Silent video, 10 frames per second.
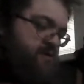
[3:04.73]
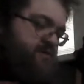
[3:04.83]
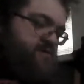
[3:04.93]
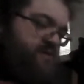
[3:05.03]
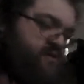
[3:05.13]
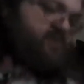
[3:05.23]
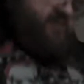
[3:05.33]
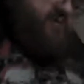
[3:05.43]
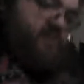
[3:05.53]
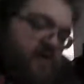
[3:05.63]
see
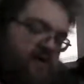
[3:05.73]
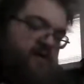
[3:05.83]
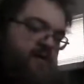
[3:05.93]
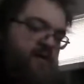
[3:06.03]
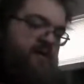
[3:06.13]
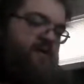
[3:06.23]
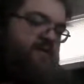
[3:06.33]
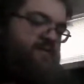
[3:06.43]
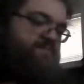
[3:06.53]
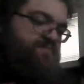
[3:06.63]
here.
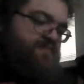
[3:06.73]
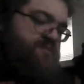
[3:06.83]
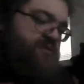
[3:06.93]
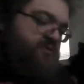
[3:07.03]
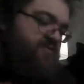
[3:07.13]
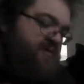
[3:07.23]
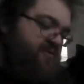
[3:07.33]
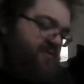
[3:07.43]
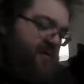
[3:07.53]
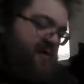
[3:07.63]
So if we
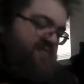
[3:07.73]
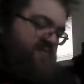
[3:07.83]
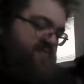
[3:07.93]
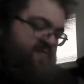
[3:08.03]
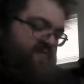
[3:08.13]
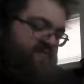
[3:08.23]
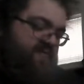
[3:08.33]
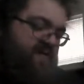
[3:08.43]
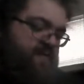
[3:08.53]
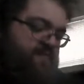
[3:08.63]
go off of
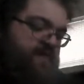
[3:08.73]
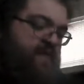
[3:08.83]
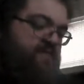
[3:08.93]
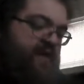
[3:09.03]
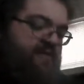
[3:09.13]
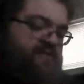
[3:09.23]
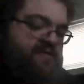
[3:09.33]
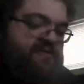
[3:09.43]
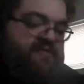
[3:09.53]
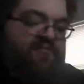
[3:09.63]
the
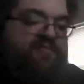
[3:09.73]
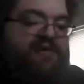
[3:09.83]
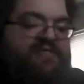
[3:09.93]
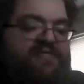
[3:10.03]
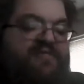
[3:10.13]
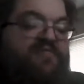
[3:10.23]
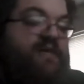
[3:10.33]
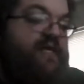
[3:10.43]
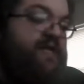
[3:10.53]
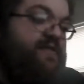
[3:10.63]
thousands of pieces of
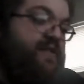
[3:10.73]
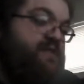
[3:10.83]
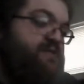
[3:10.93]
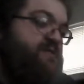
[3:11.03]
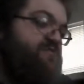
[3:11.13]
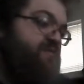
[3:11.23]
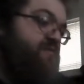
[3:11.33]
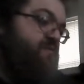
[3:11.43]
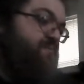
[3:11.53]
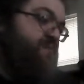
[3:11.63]
media that exist
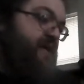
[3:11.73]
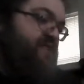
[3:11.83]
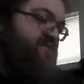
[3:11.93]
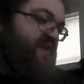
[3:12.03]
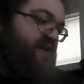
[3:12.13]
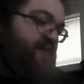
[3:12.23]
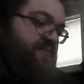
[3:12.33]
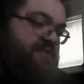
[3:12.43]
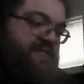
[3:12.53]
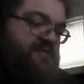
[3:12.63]
for Castlevania,
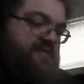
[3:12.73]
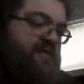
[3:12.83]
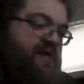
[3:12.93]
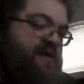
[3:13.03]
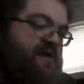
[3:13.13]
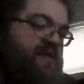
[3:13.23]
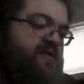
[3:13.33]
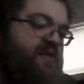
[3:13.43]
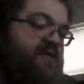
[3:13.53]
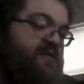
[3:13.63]
there's actually a lot. I did
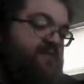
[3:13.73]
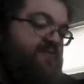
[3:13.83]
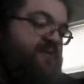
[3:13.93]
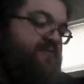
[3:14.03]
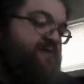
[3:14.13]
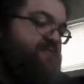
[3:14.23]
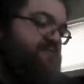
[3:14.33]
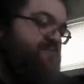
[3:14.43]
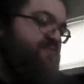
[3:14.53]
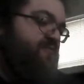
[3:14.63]
like a little bit of
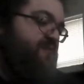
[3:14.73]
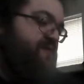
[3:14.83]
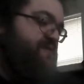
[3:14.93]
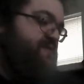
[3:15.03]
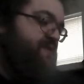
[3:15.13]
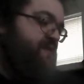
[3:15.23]
research before this.